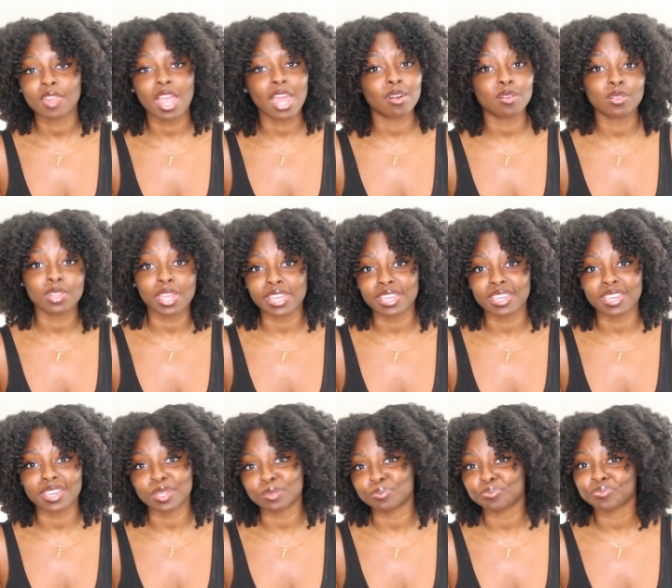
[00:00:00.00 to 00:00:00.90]
I don't like
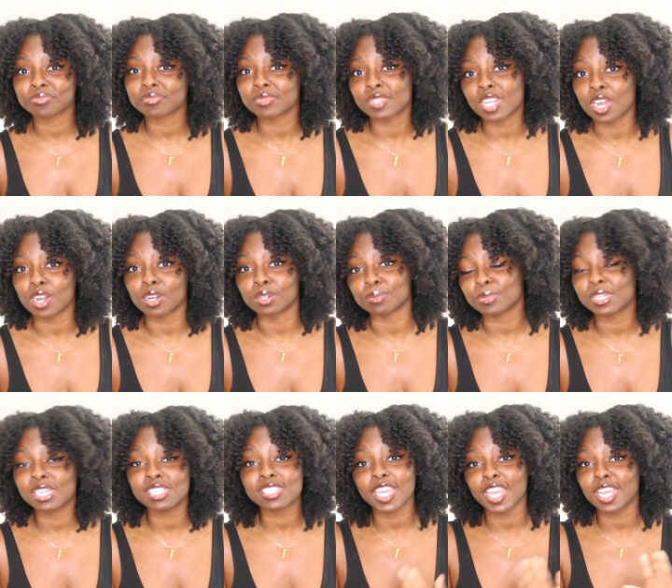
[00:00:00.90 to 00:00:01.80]
it. No,
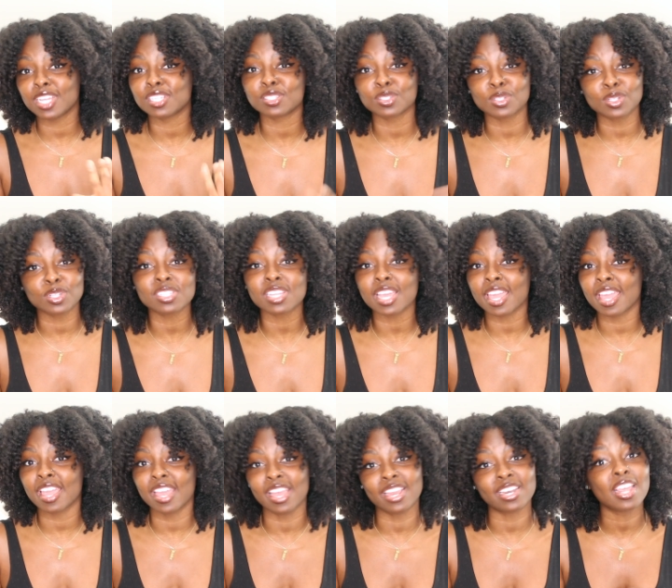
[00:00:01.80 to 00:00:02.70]
he's canceled
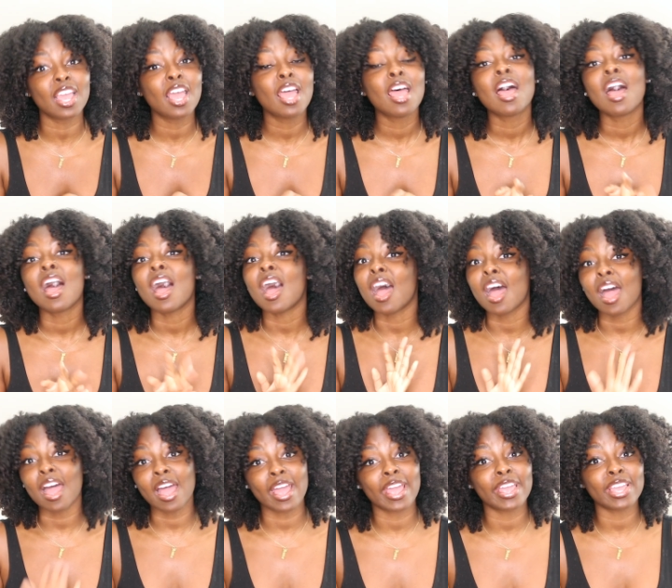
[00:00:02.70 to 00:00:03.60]
and
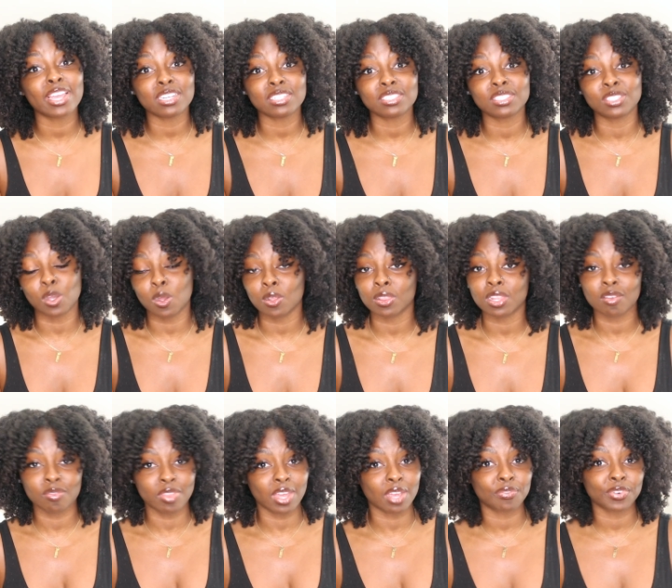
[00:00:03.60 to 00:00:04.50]
I don't
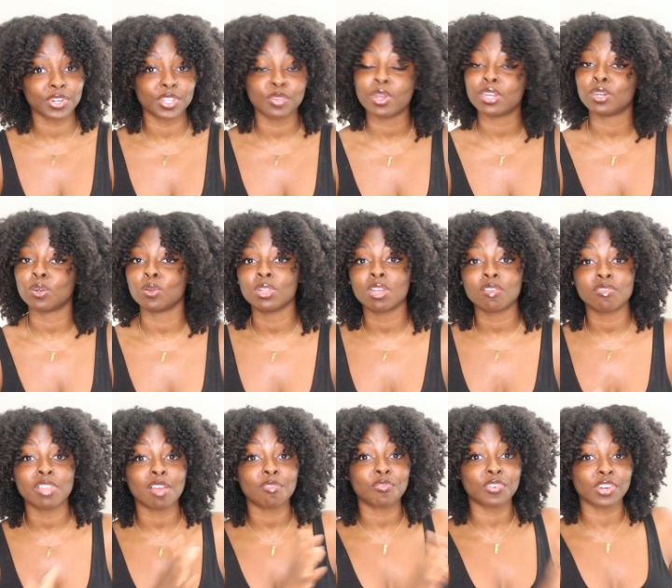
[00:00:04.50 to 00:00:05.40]
love that for you. I don't
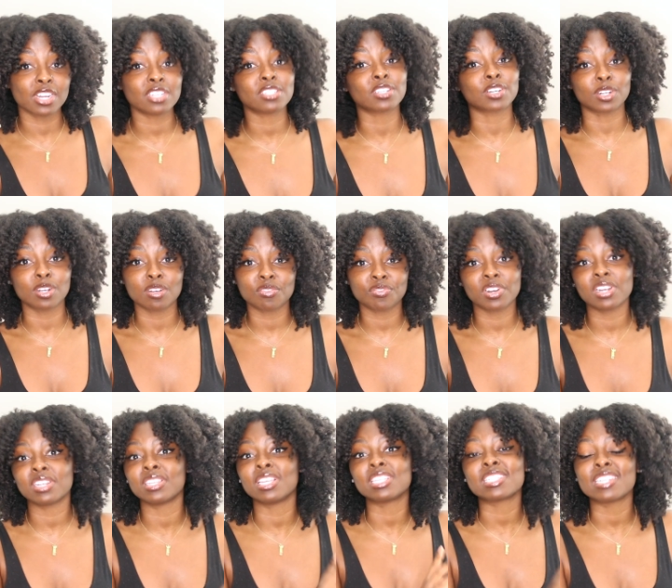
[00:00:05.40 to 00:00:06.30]
love that for his
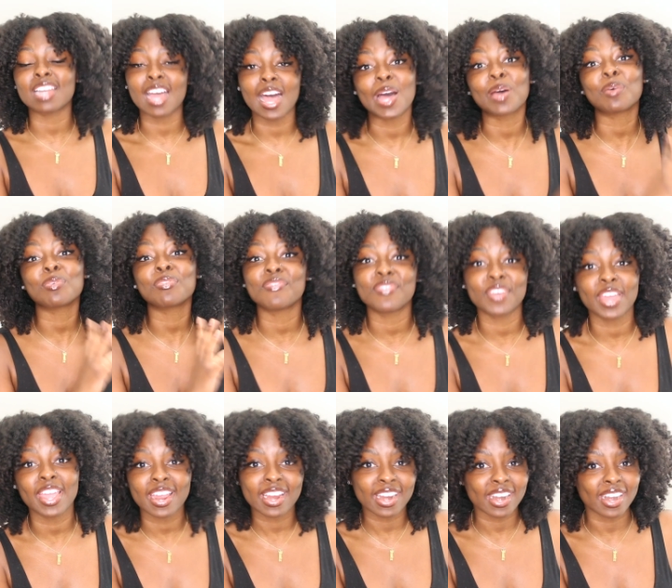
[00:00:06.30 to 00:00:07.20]
girlfriend. It's not
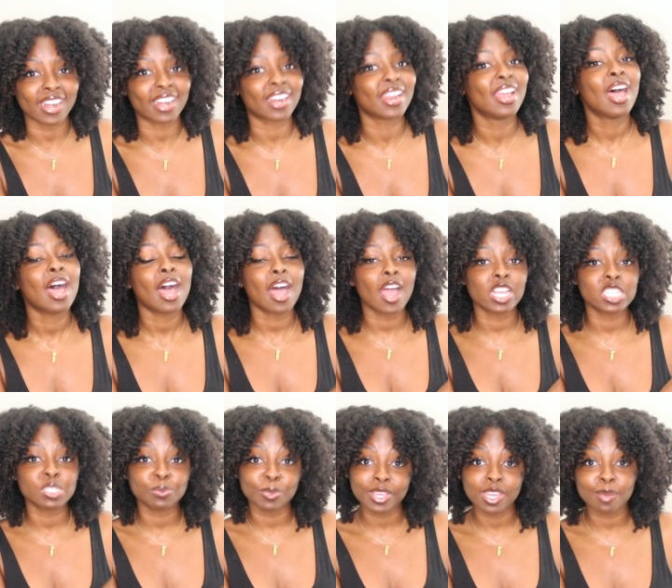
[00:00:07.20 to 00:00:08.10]
fair. I
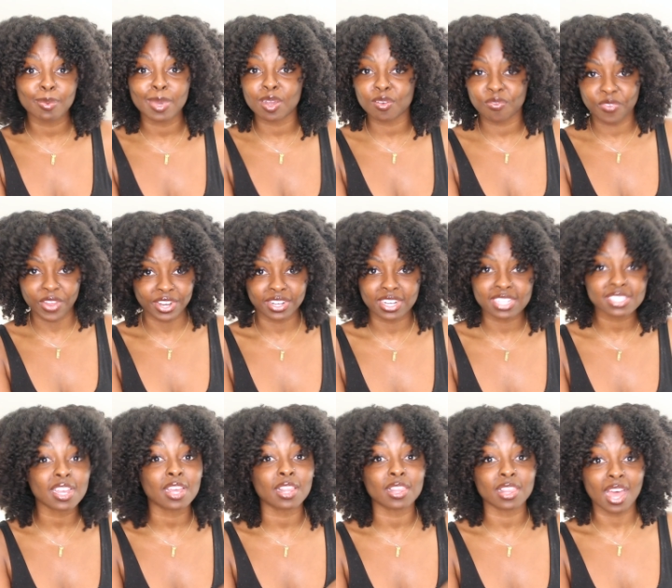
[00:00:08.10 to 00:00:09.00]
speak about
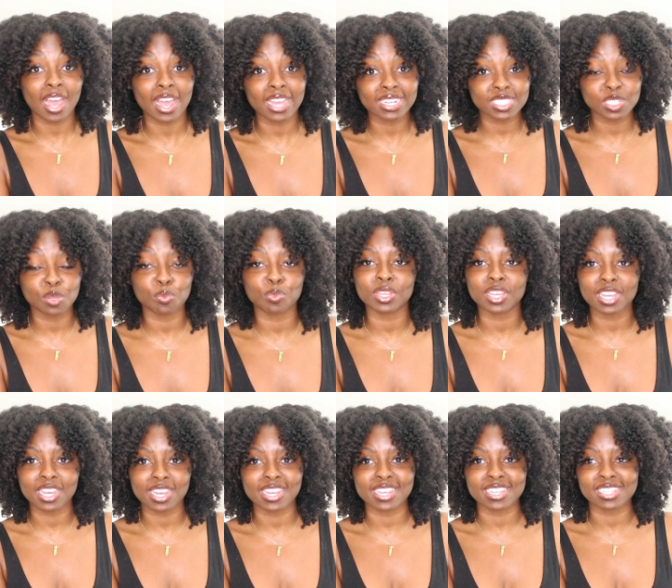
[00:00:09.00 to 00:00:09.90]
fairness a lot
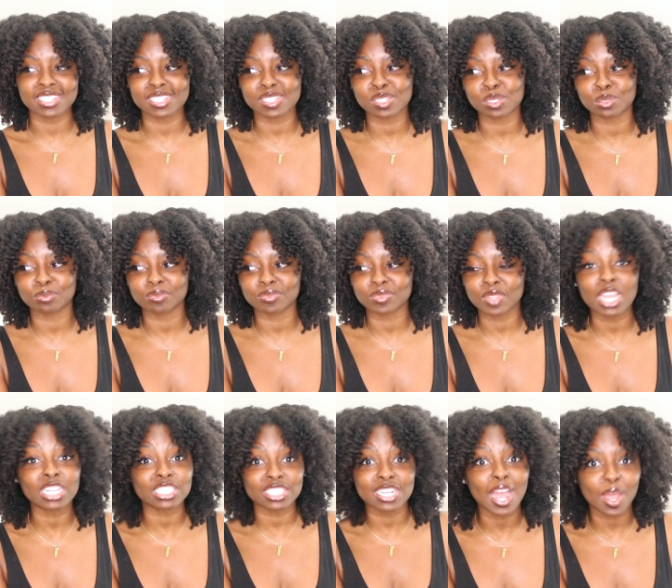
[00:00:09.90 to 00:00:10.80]
because
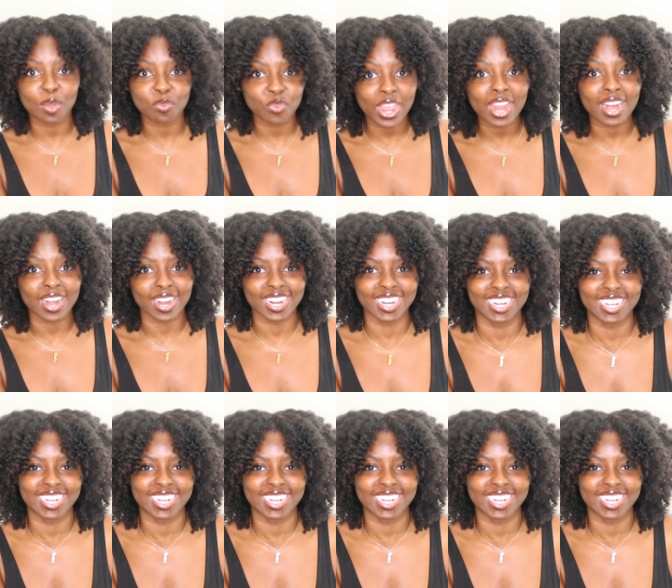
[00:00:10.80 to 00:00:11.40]
it's not fair.